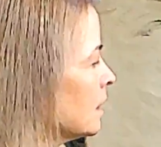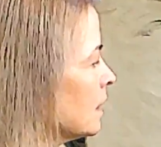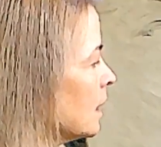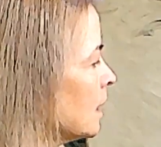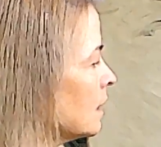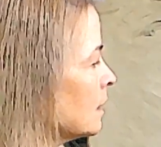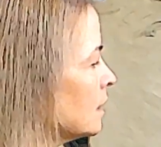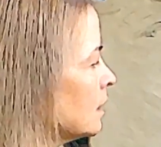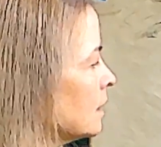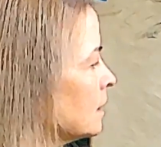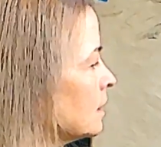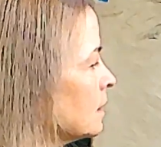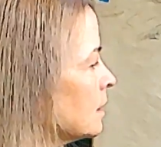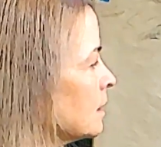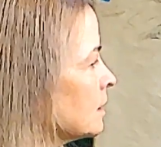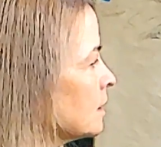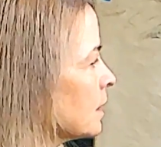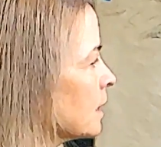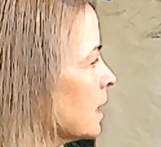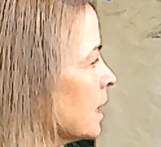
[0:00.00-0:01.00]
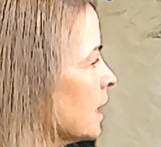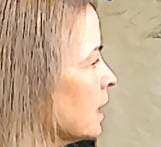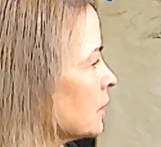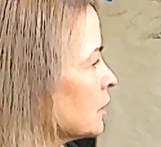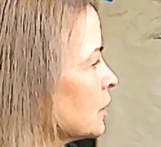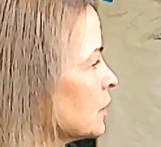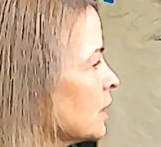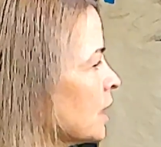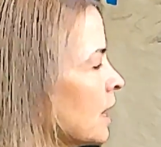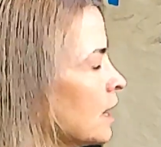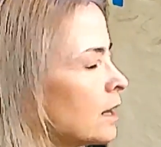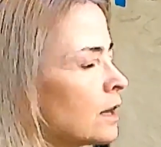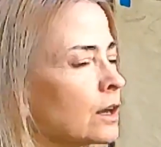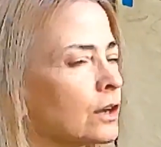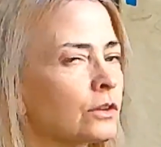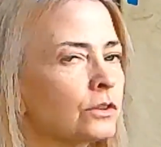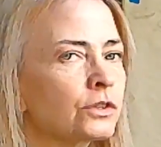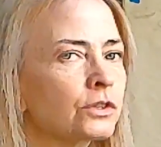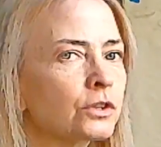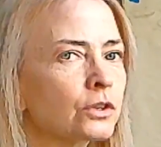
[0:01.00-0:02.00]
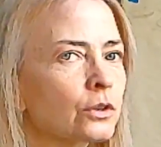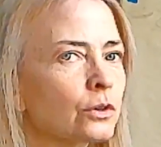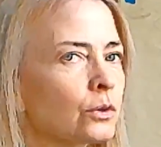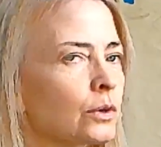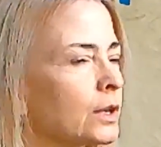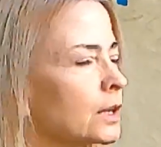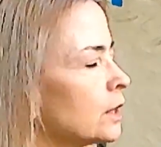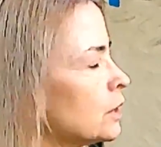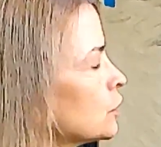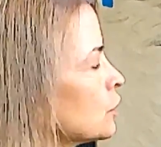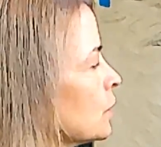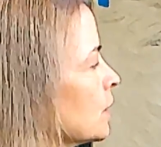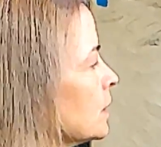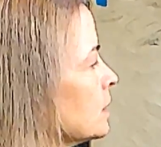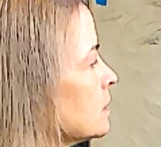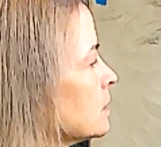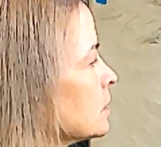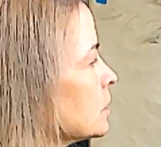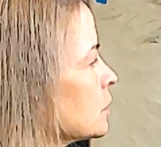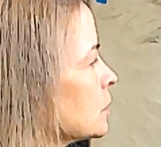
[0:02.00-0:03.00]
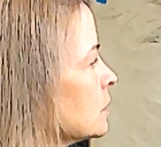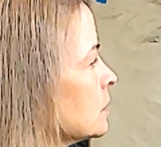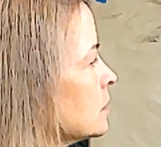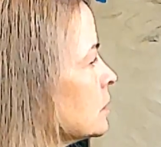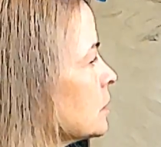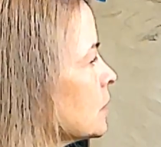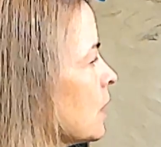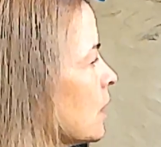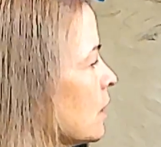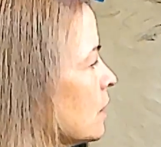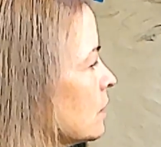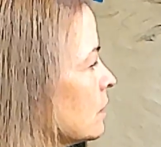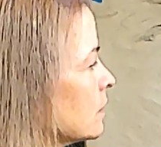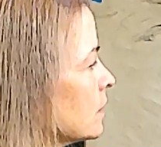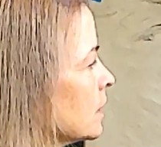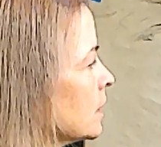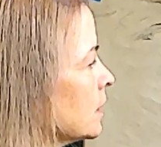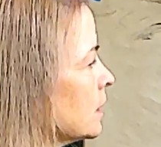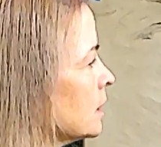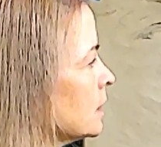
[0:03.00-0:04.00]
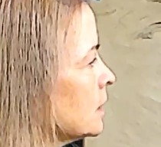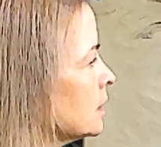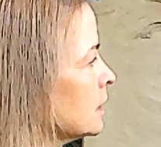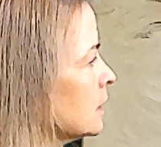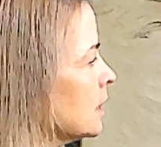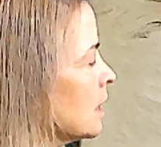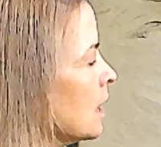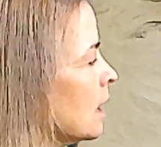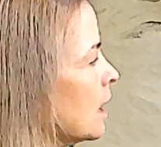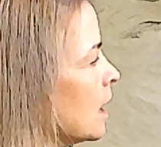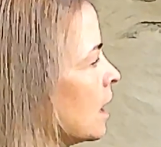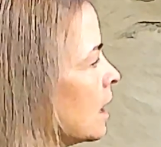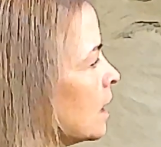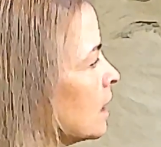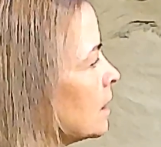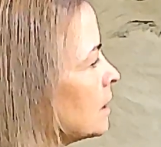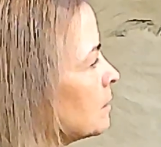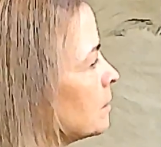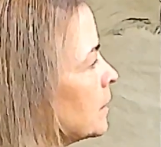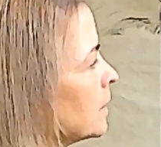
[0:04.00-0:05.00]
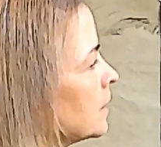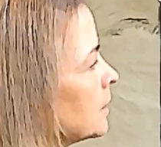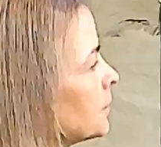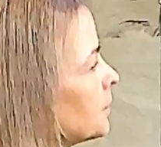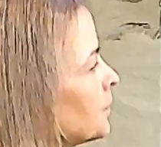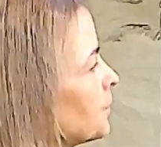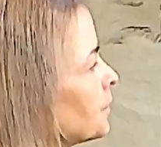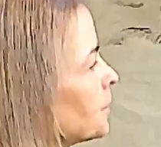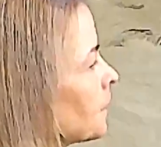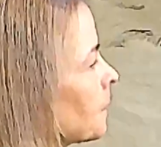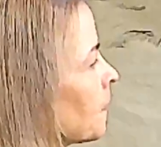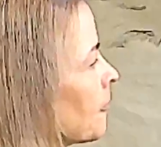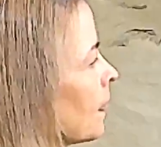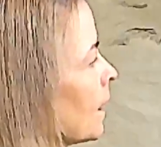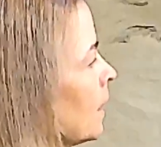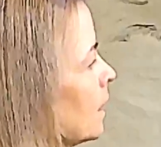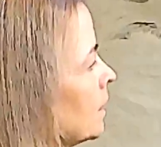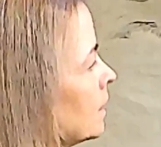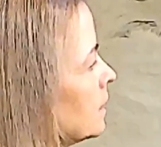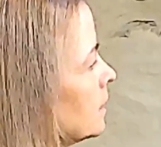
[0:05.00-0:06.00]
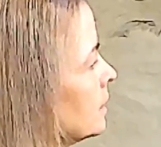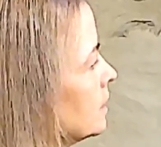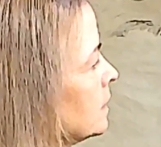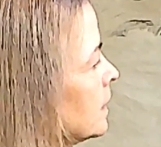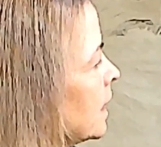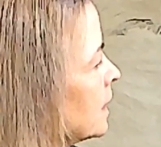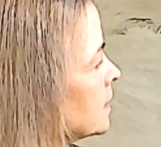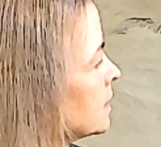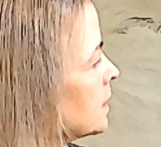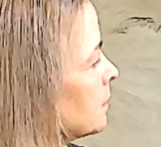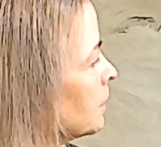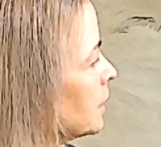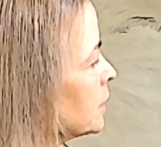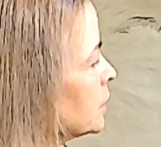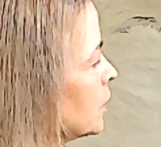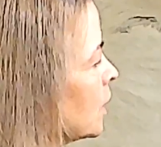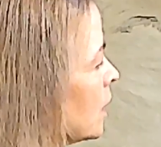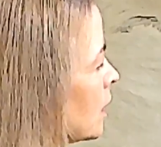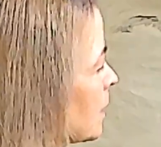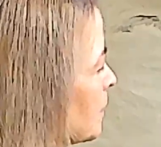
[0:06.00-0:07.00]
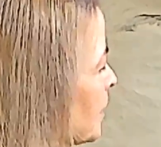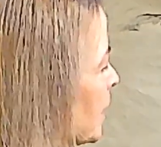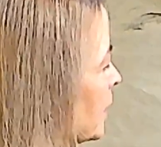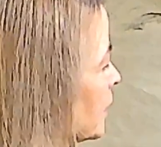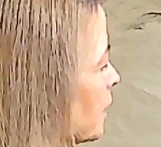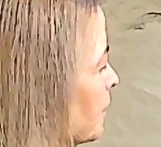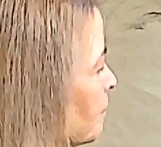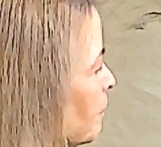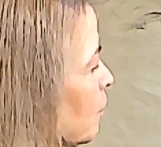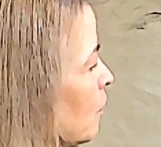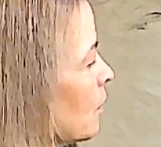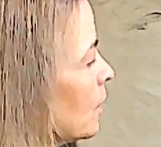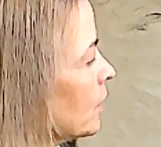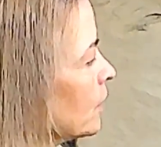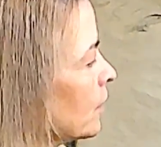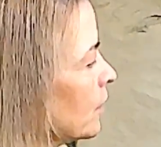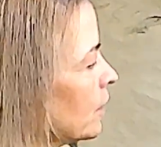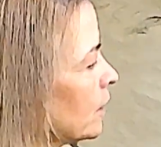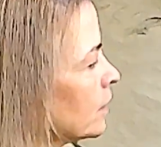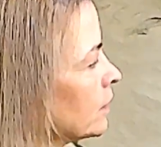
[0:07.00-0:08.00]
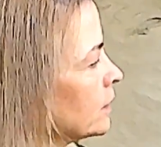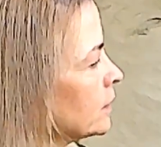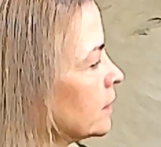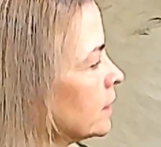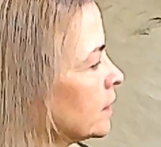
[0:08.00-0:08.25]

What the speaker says: and in the cast shadows to create a transition tone. Next I want to talk about the border.